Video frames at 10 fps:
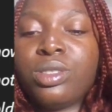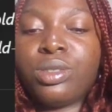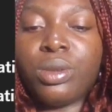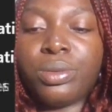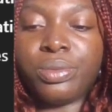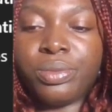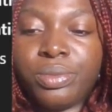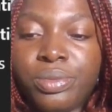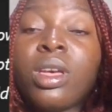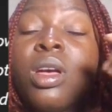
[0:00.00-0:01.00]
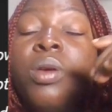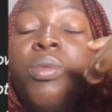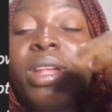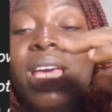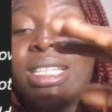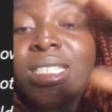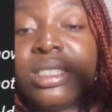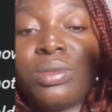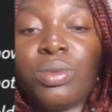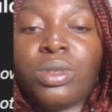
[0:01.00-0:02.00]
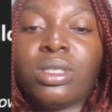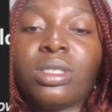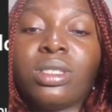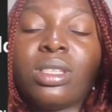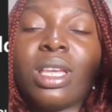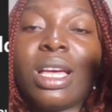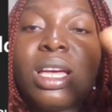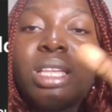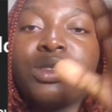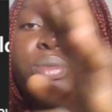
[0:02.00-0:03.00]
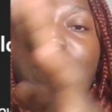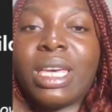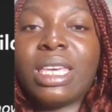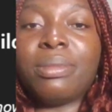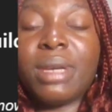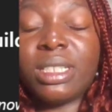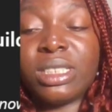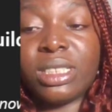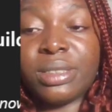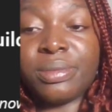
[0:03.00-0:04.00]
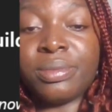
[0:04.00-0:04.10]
So what I did was I took my image